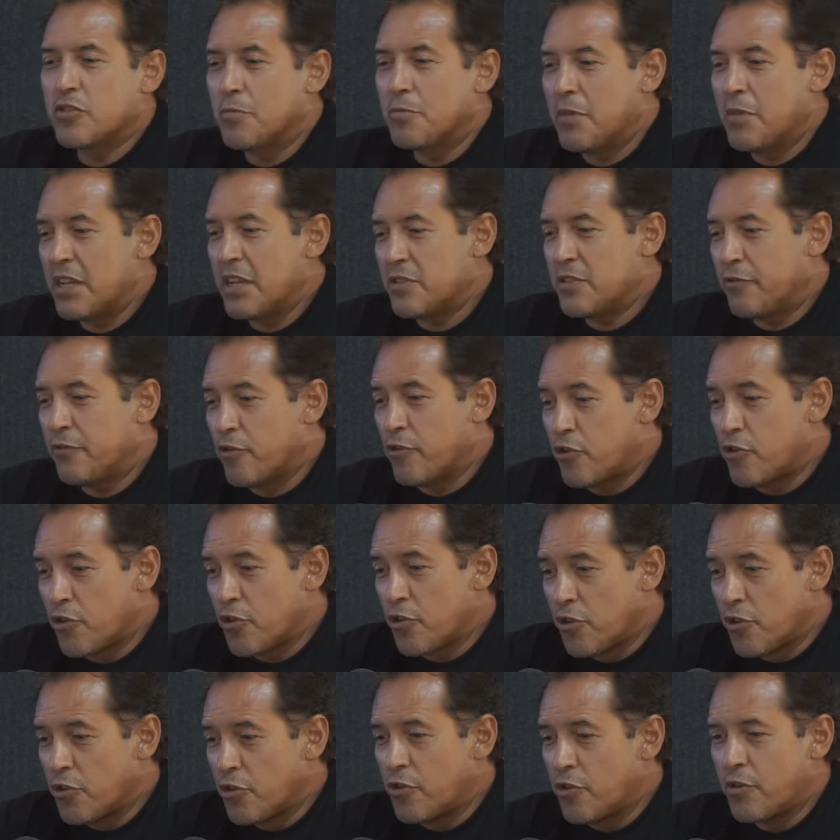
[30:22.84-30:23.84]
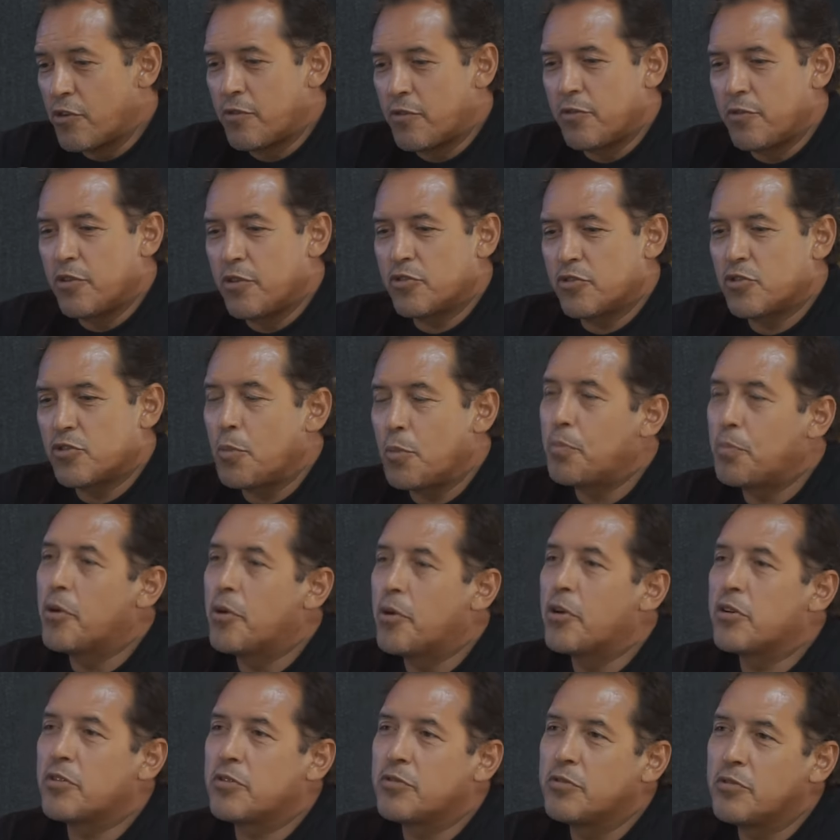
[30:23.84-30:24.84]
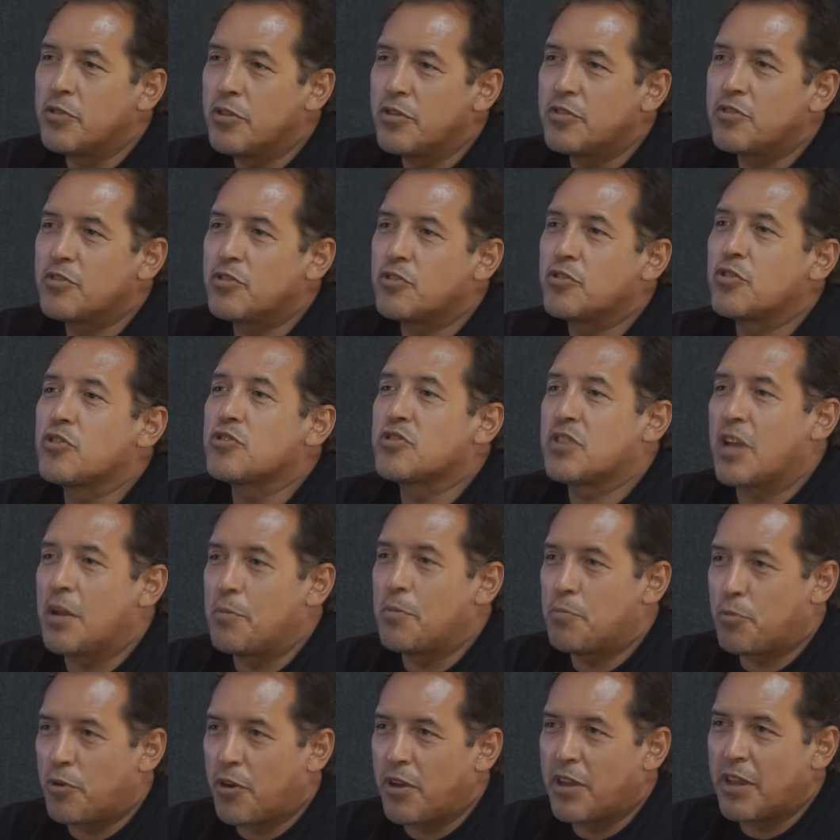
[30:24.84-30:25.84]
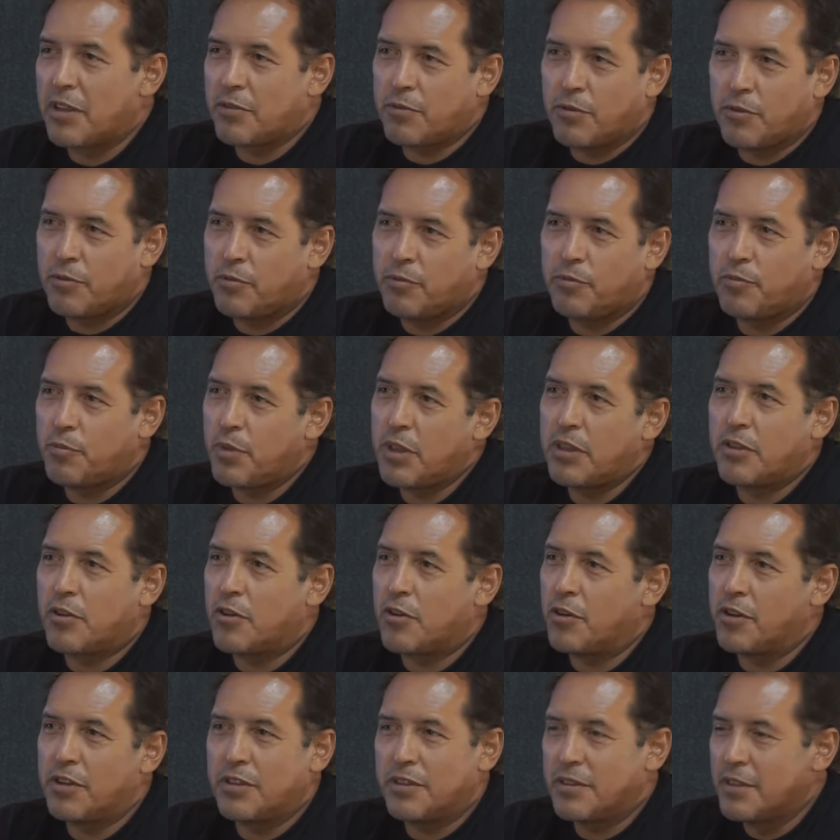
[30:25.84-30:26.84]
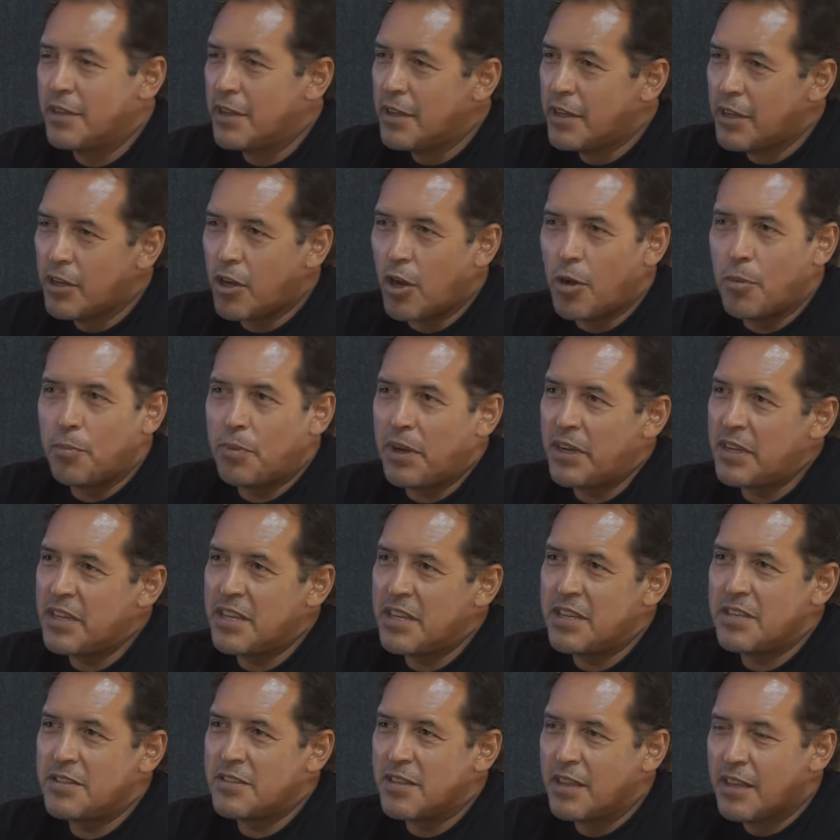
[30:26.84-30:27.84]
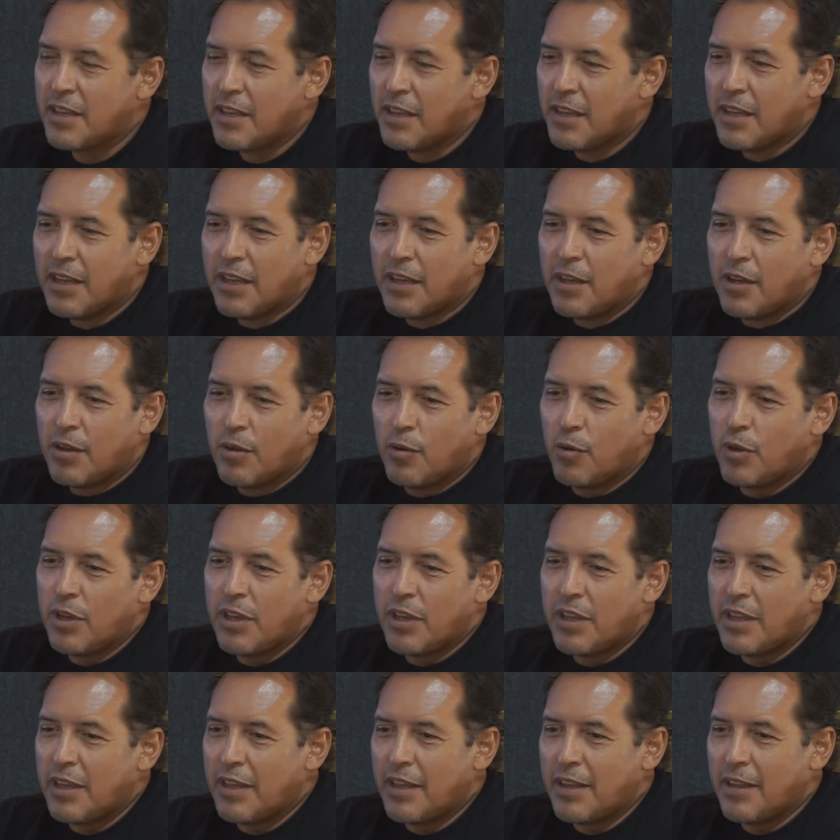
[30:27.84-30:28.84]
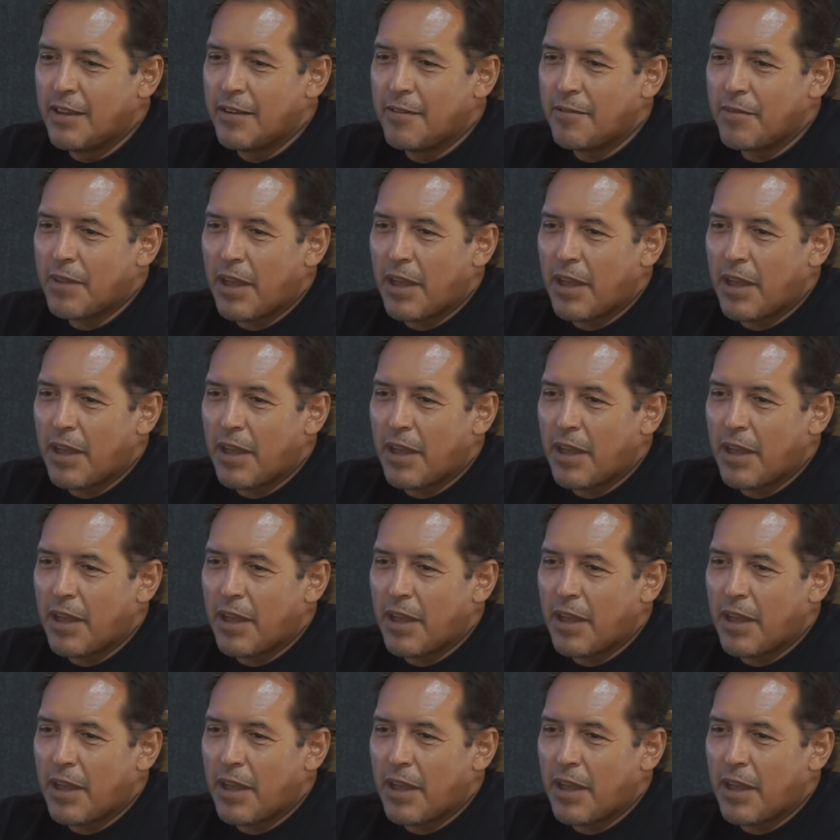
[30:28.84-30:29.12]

much for your support to the social projects of Bitcoin companies. I'm